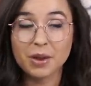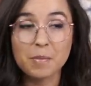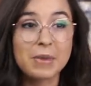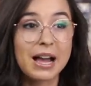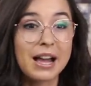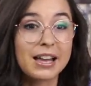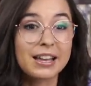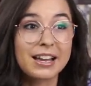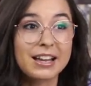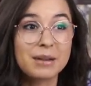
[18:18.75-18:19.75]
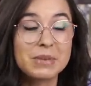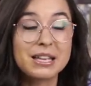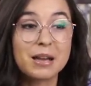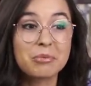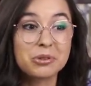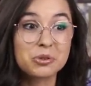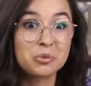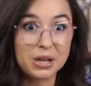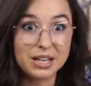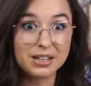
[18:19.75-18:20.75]
by being able to
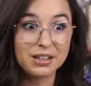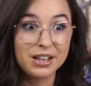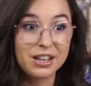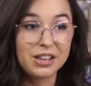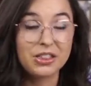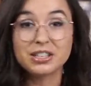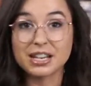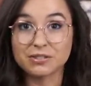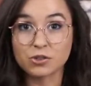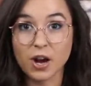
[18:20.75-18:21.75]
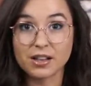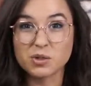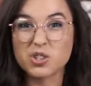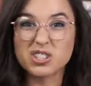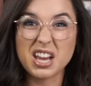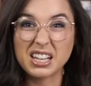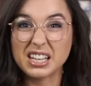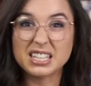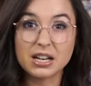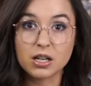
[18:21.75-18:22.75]
read the deck of dragons, which is kind of
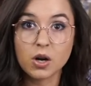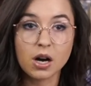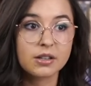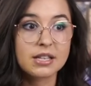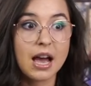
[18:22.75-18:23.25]
like tarot cards.